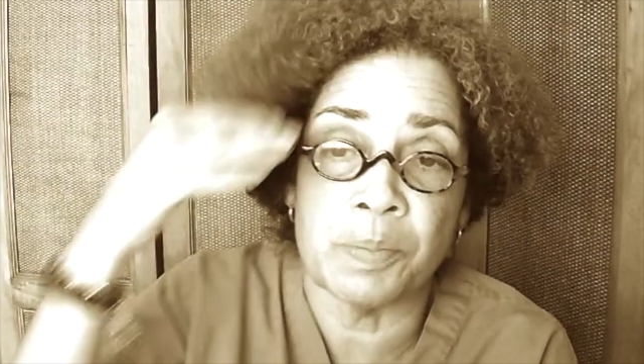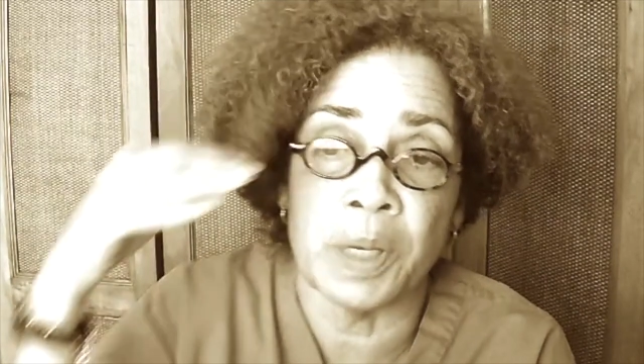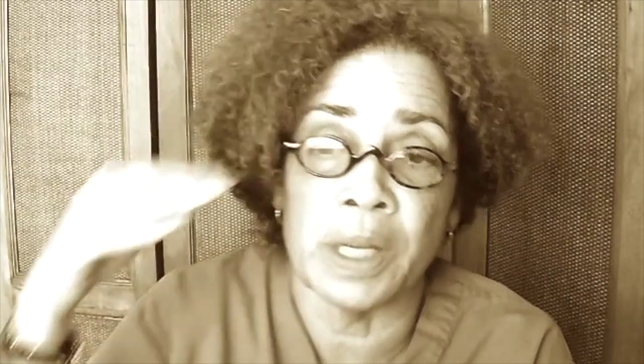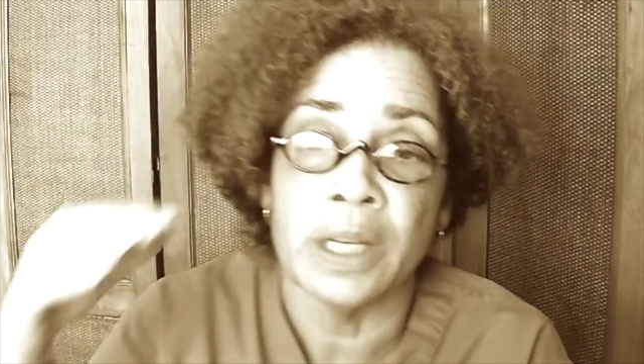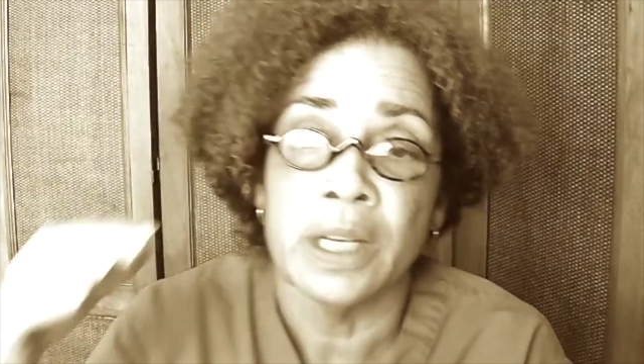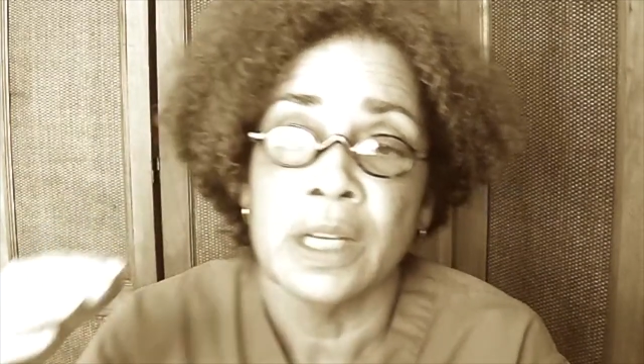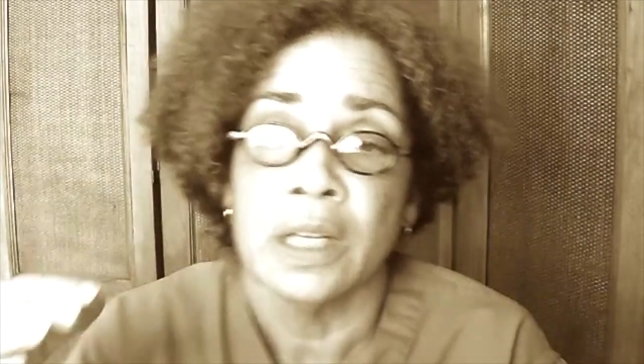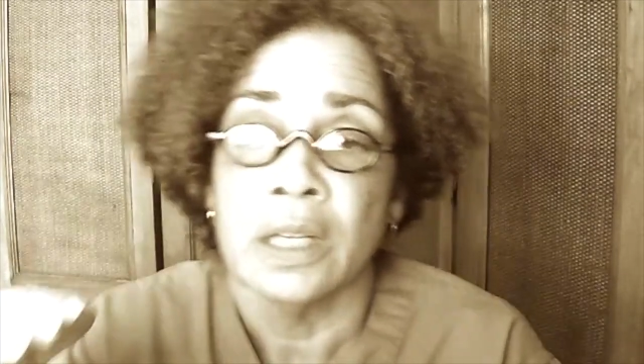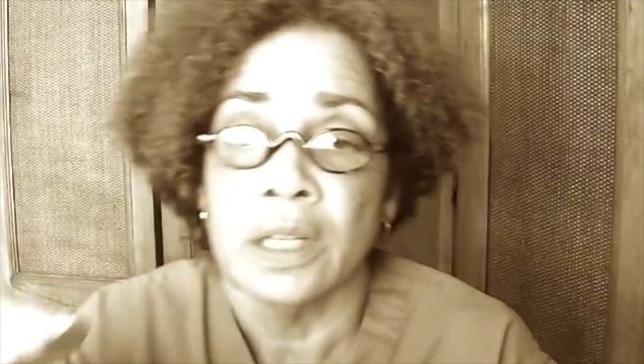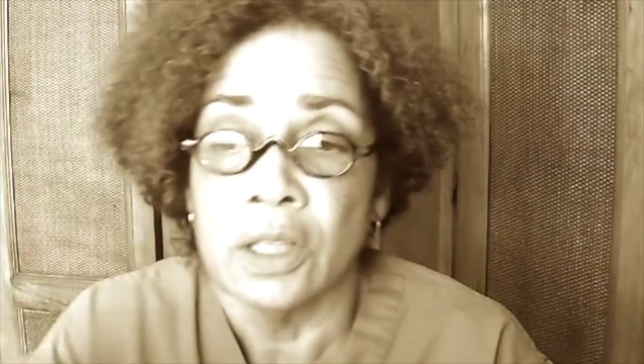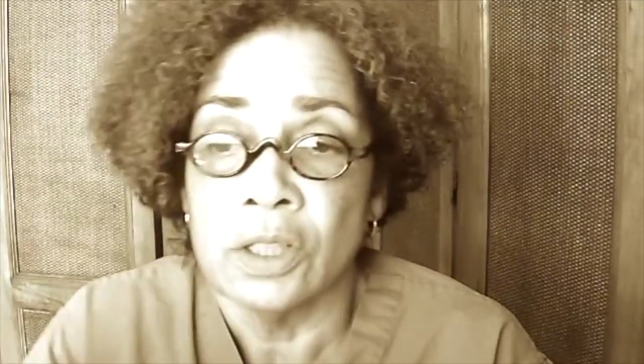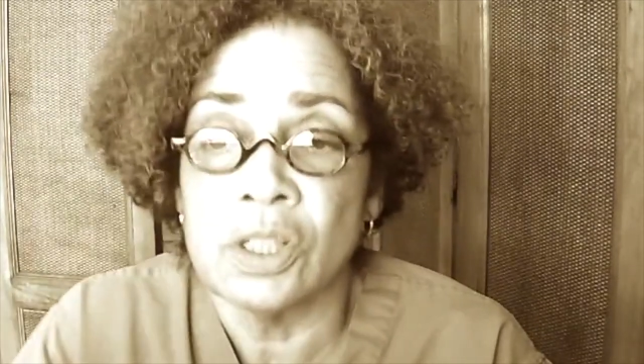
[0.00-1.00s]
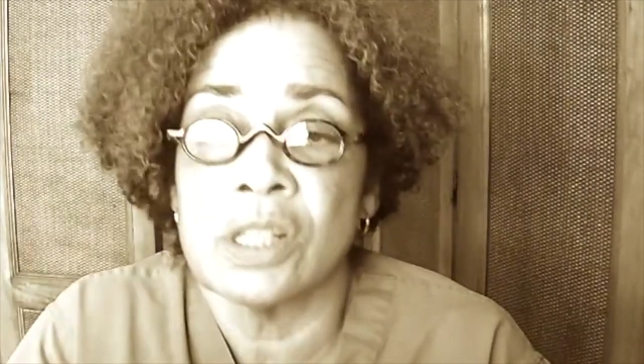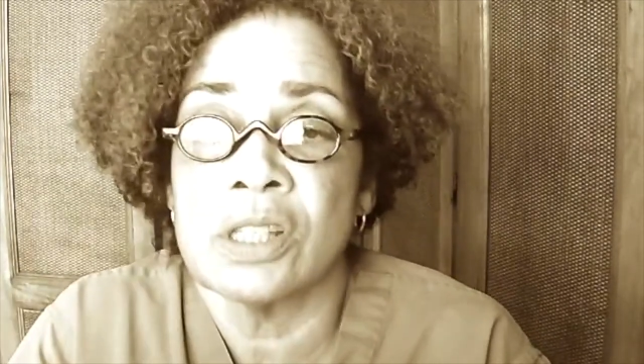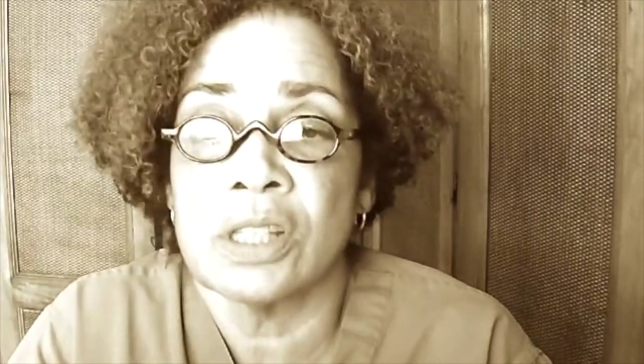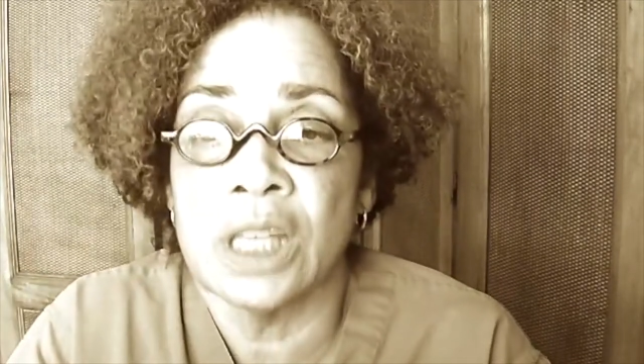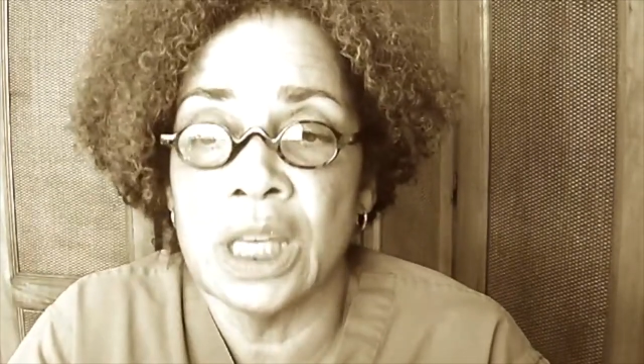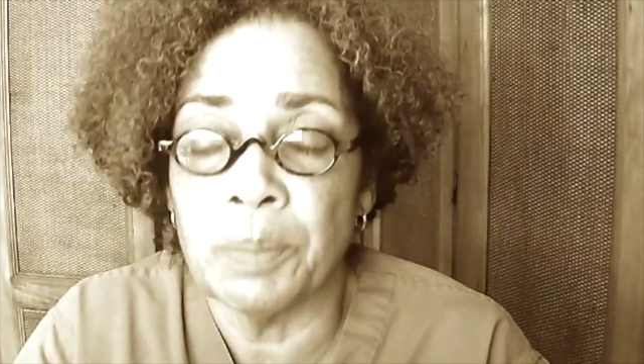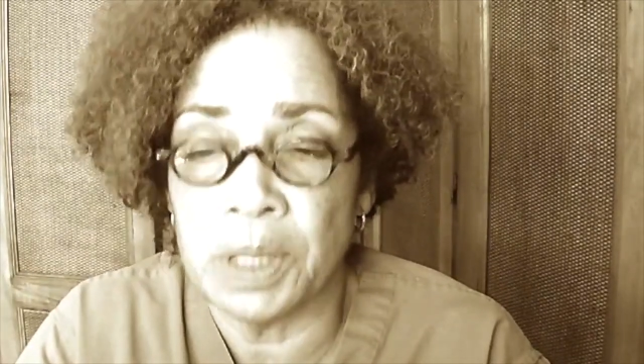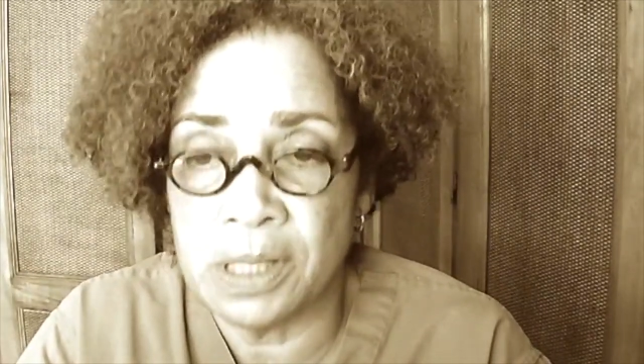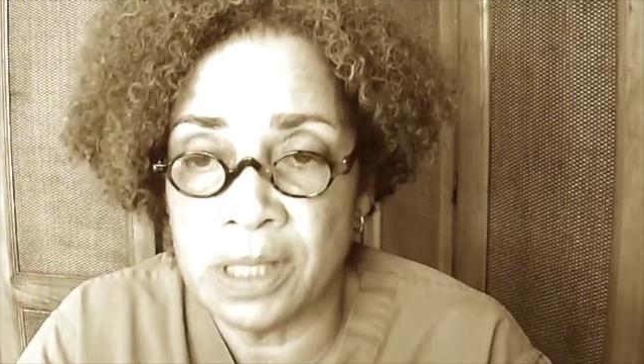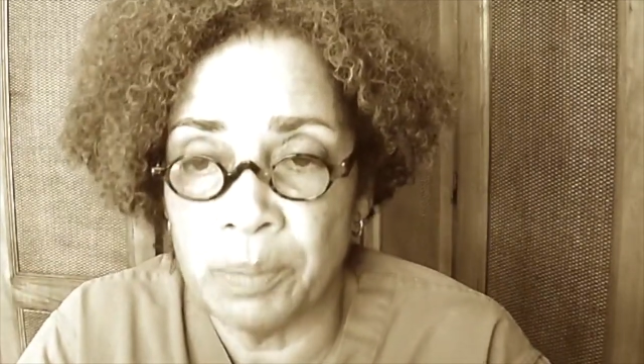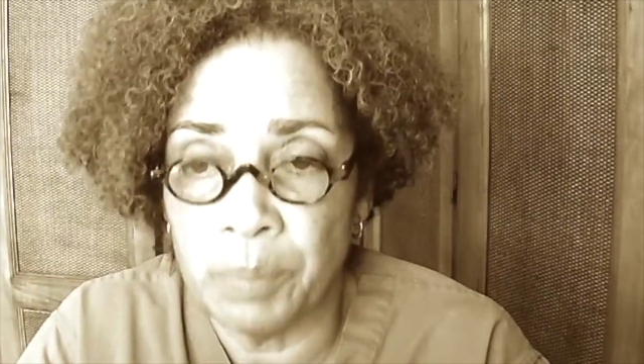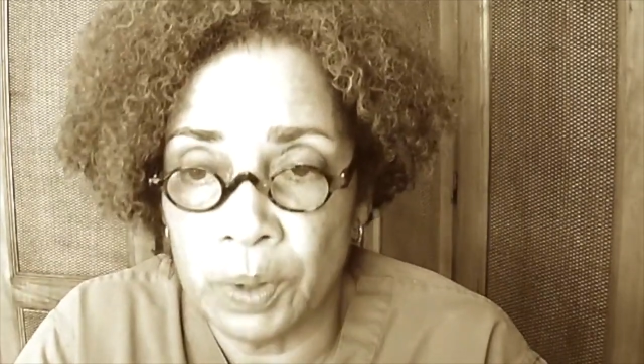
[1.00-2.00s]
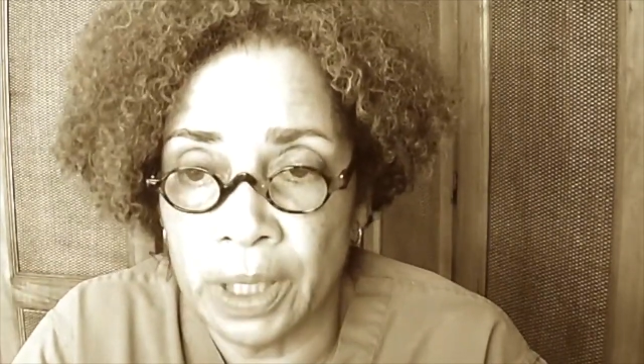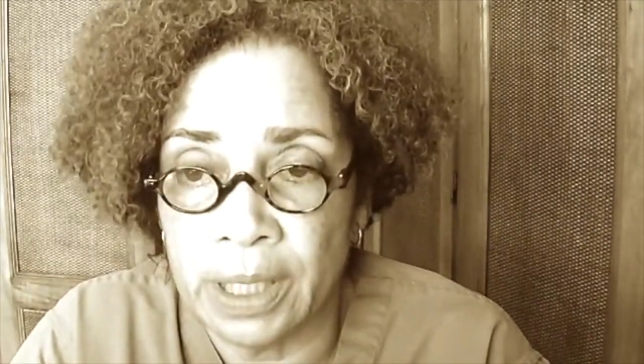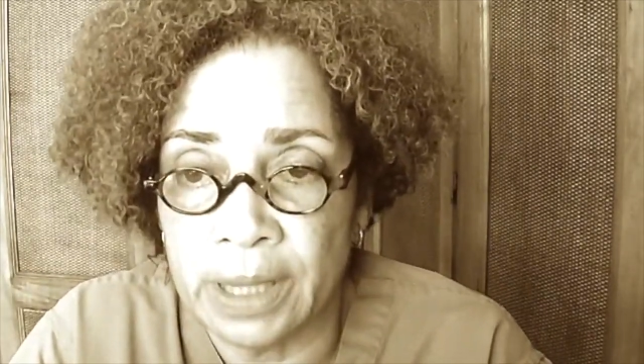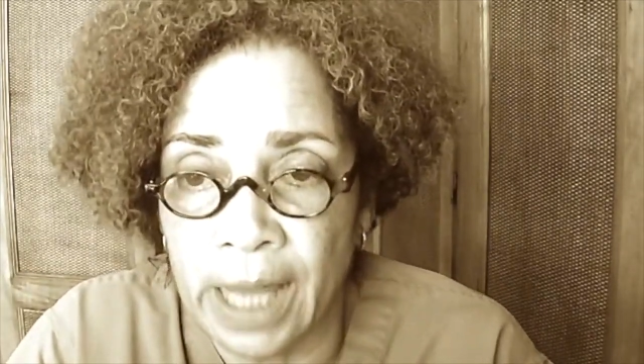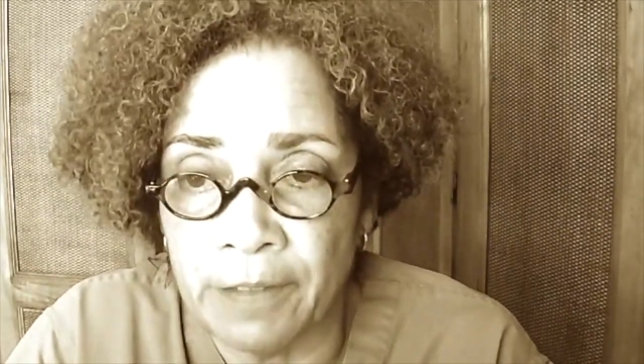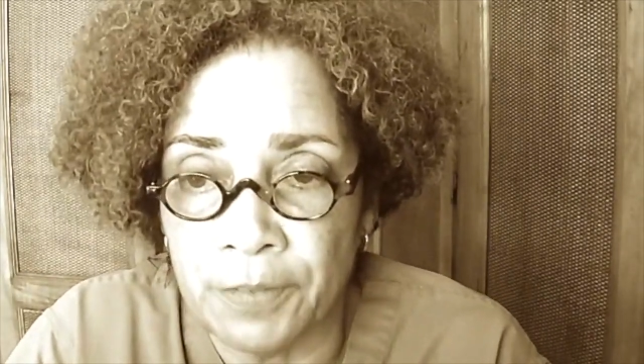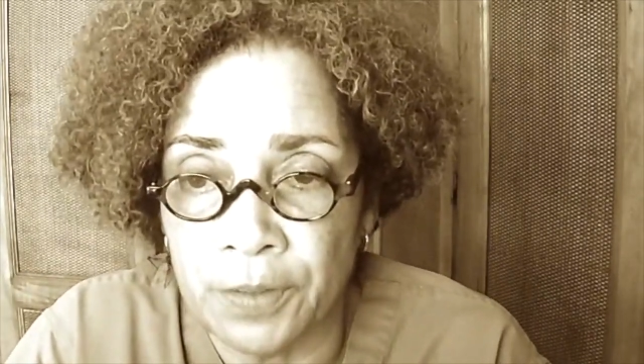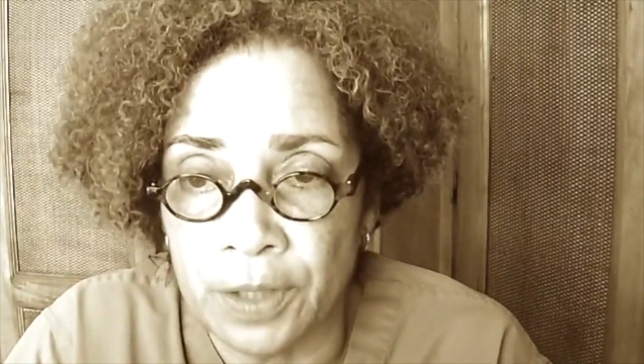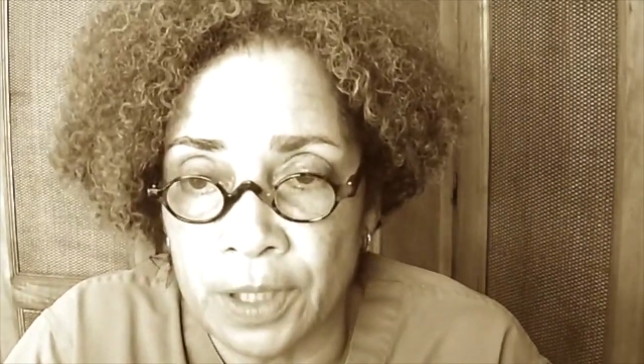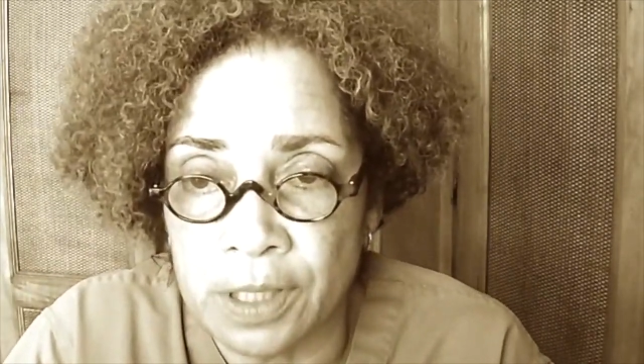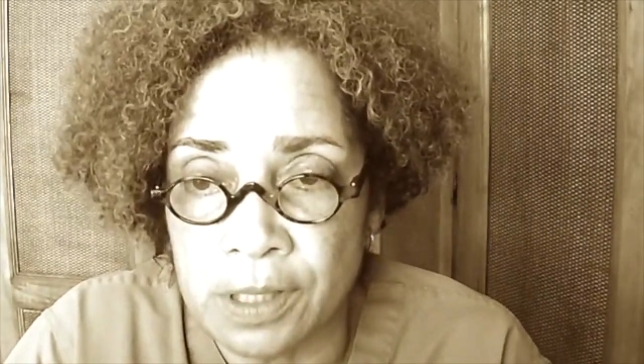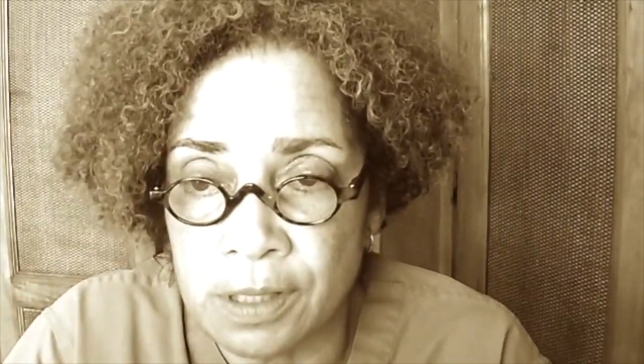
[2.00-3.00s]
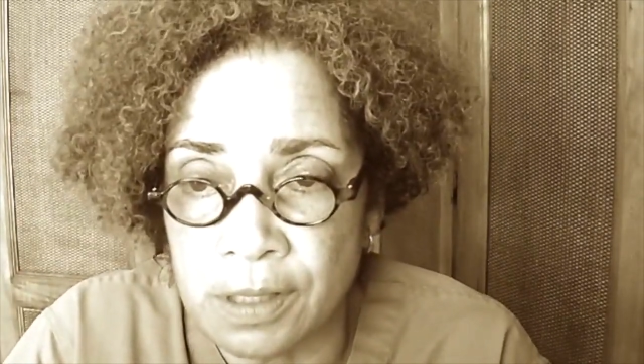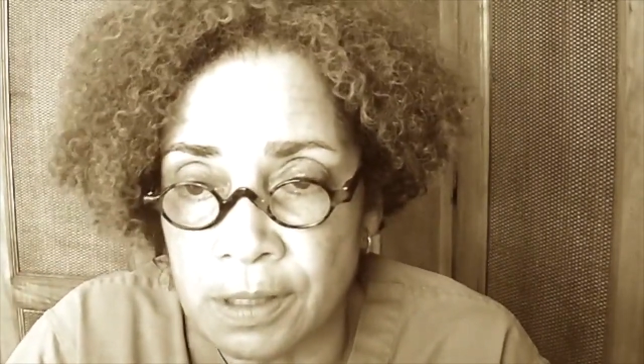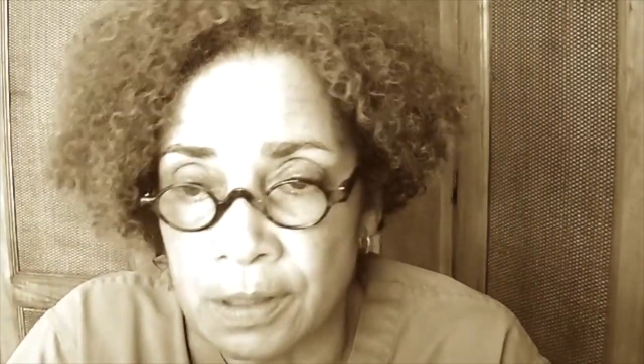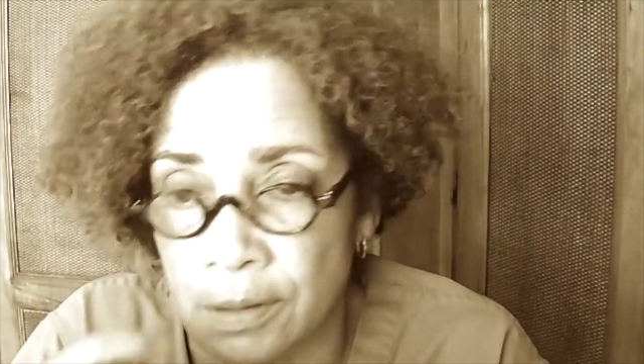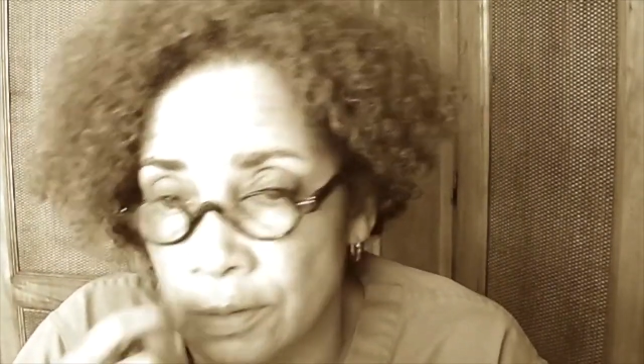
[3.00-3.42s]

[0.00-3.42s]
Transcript: but just keep it simple like that for this